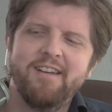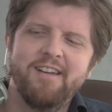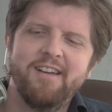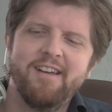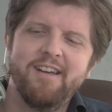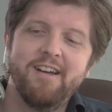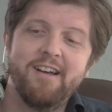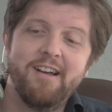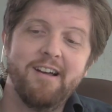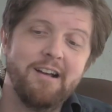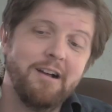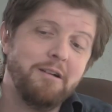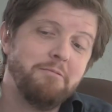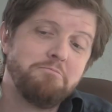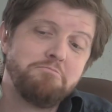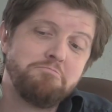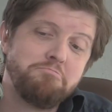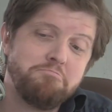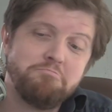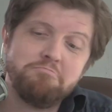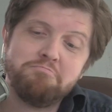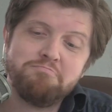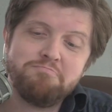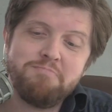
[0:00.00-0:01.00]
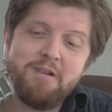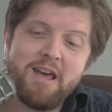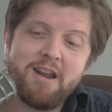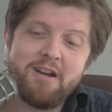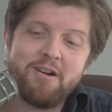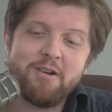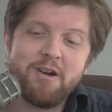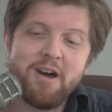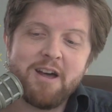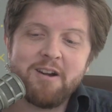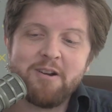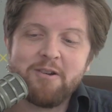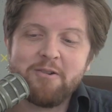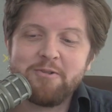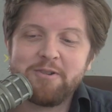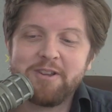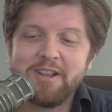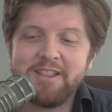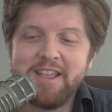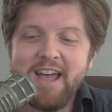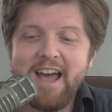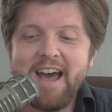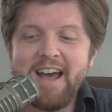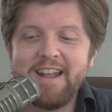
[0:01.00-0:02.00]
Uh, I don't know. I don't know who
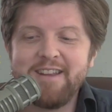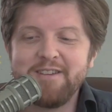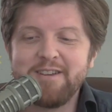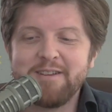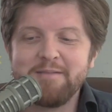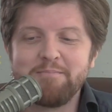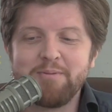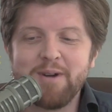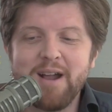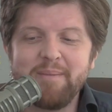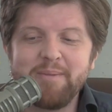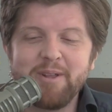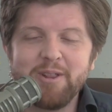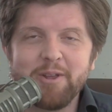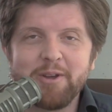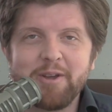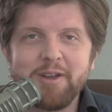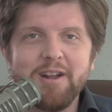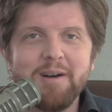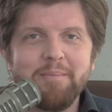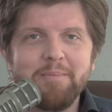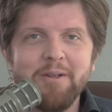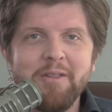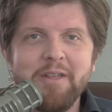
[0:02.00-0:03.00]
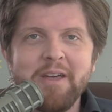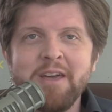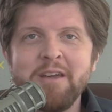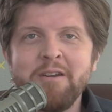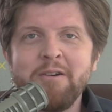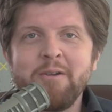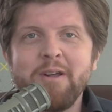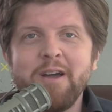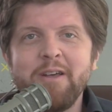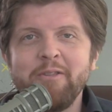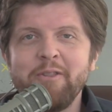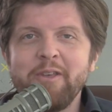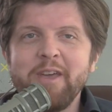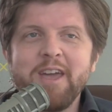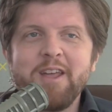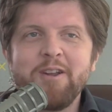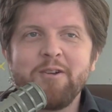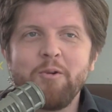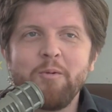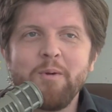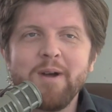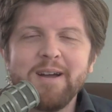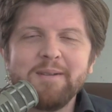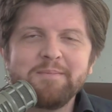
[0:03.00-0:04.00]
did that. You could probably look it up on the inter- in the
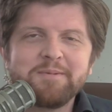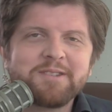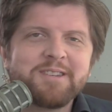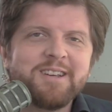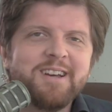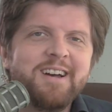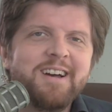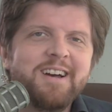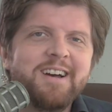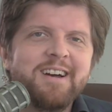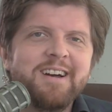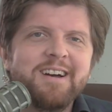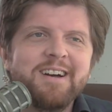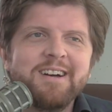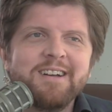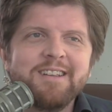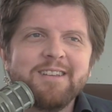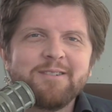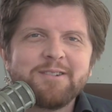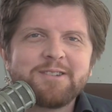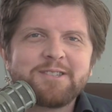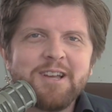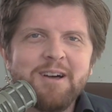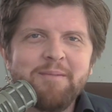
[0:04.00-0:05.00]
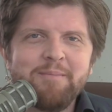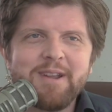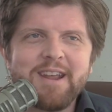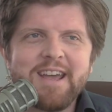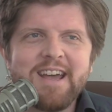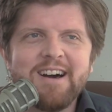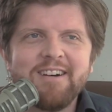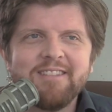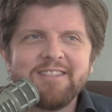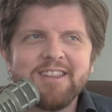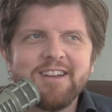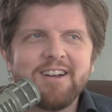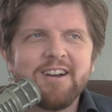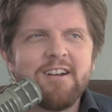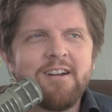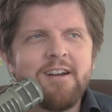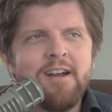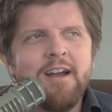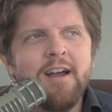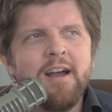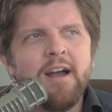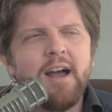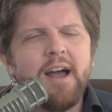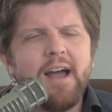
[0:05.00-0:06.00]
interwebs. There's somebody out there
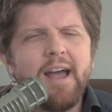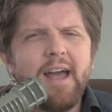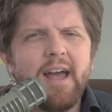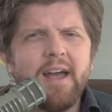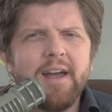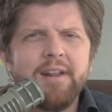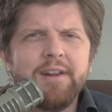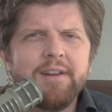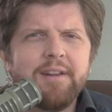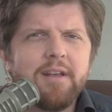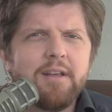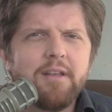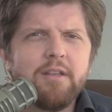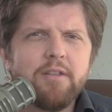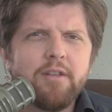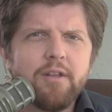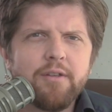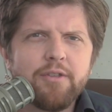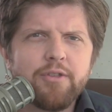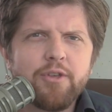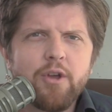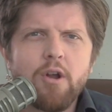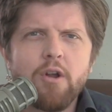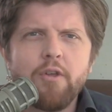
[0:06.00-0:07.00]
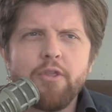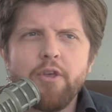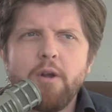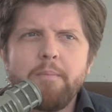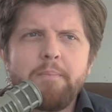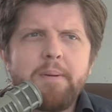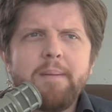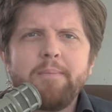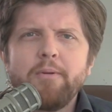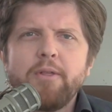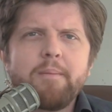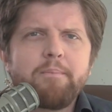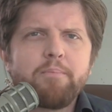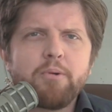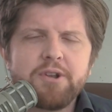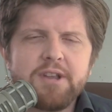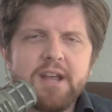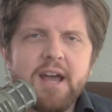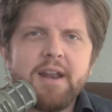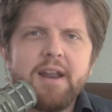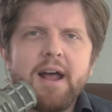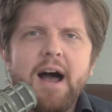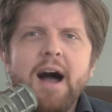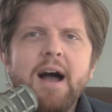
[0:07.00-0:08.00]
and uh, there, there are people that
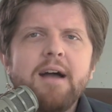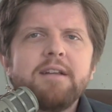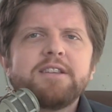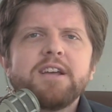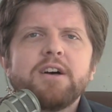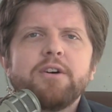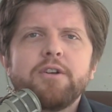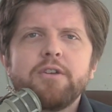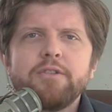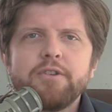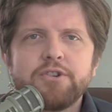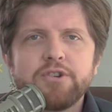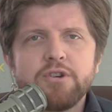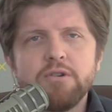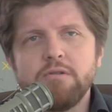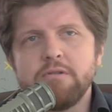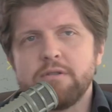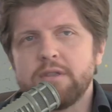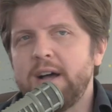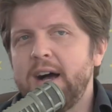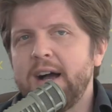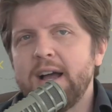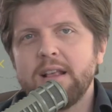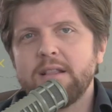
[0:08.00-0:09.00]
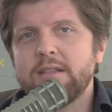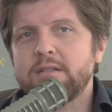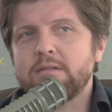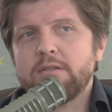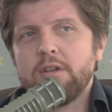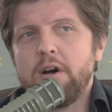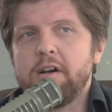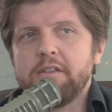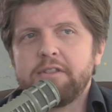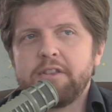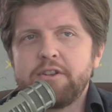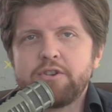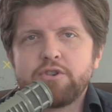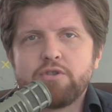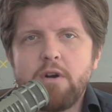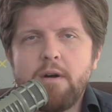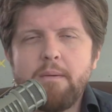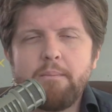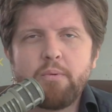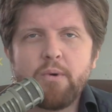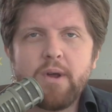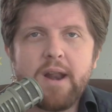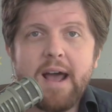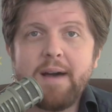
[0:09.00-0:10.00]
pretend. I tell you the truth. I thought that
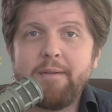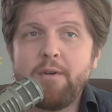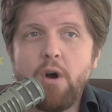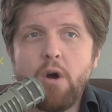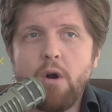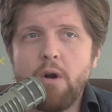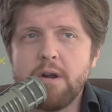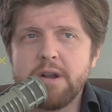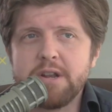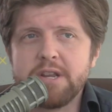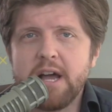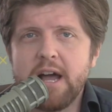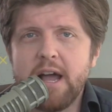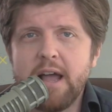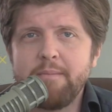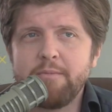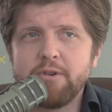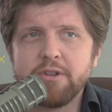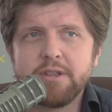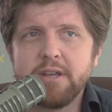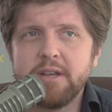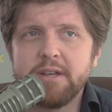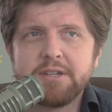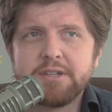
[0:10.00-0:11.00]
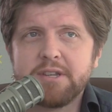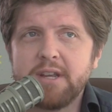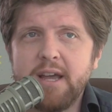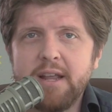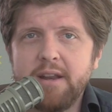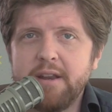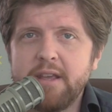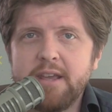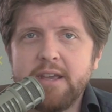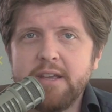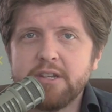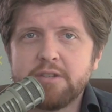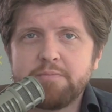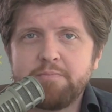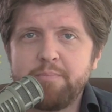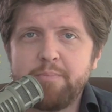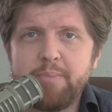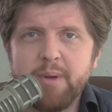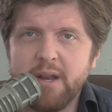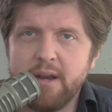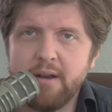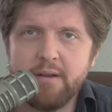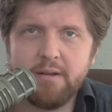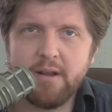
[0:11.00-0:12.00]
Trump would have a hard time with this, and he's
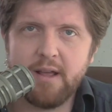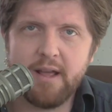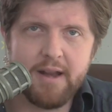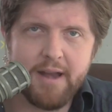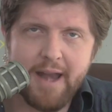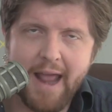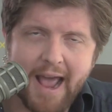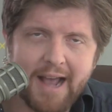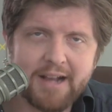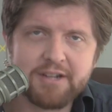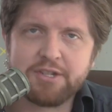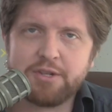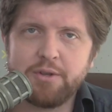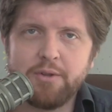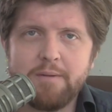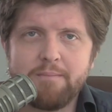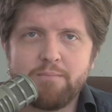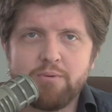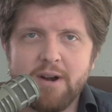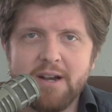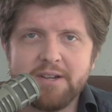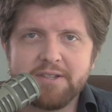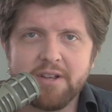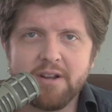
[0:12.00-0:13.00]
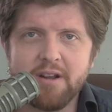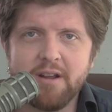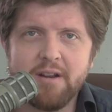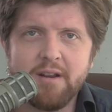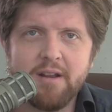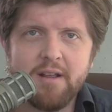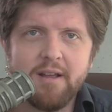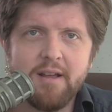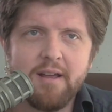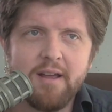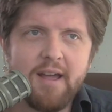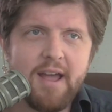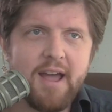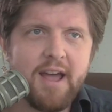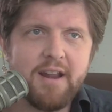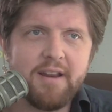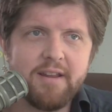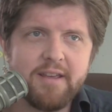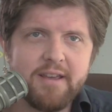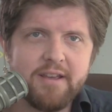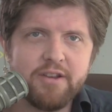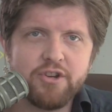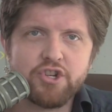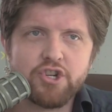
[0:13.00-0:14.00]
been an excellent president. And
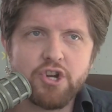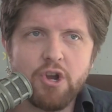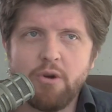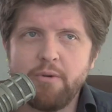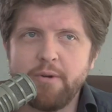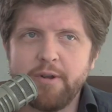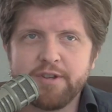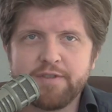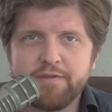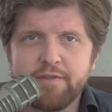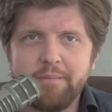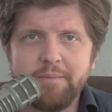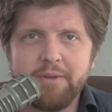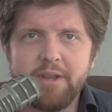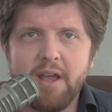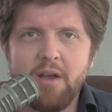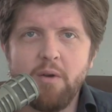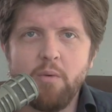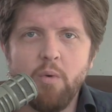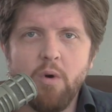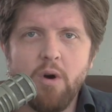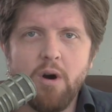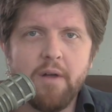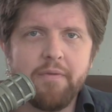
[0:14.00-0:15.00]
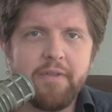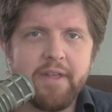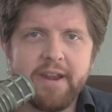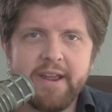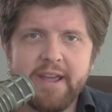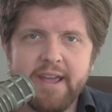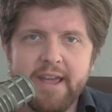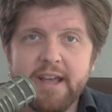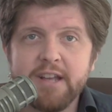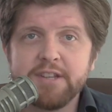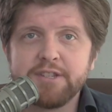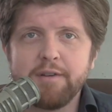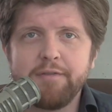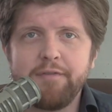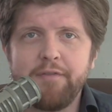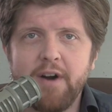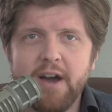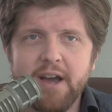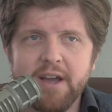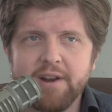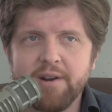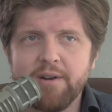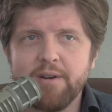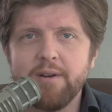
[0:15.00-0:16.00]
he's shown us from day one that he is a
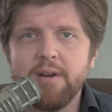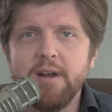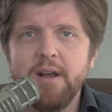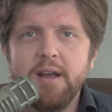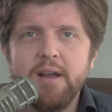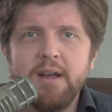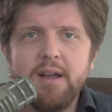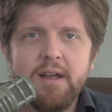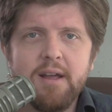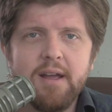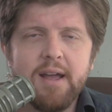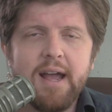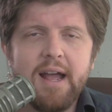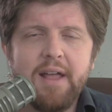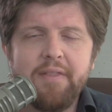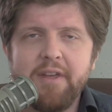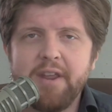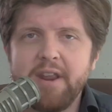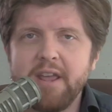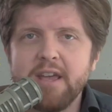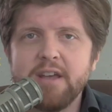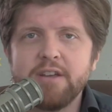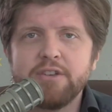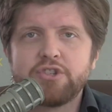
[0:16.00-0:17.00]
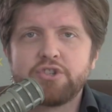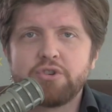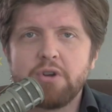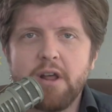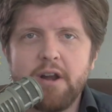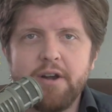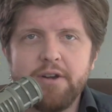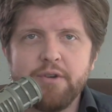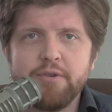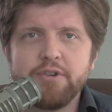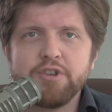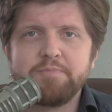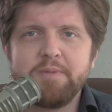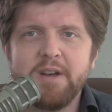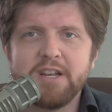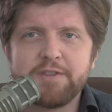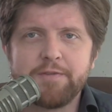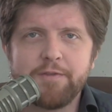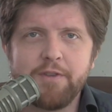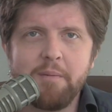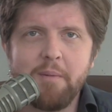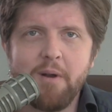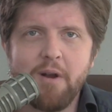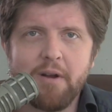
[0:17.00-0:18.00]
fighter and that he is trying to do his best
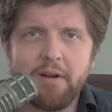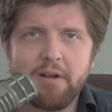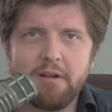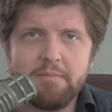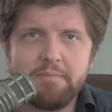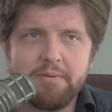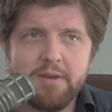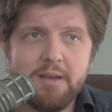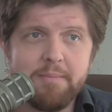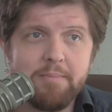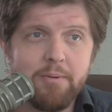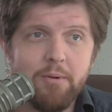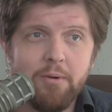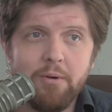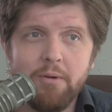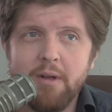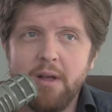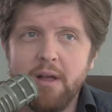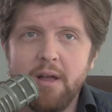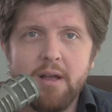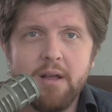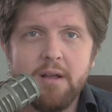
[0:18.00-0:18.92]
for the American people.